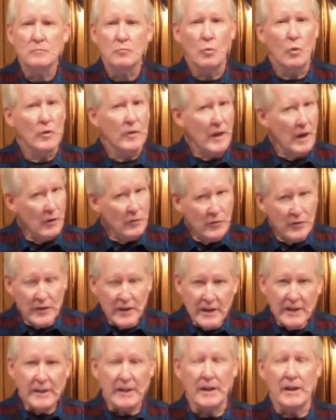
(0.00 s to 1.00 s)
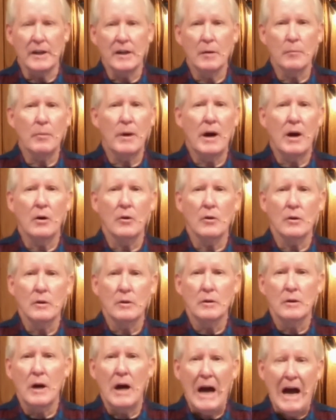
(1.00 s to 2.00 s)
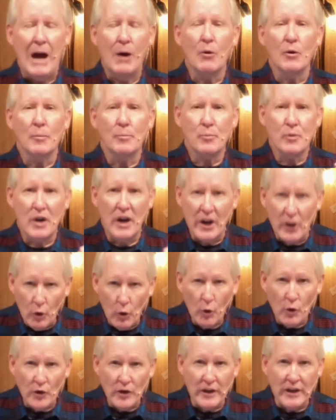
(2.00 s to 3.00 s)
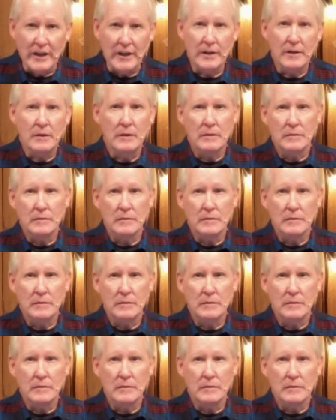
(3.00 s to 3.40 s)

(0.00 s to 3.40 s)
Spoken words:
without thinking about our priority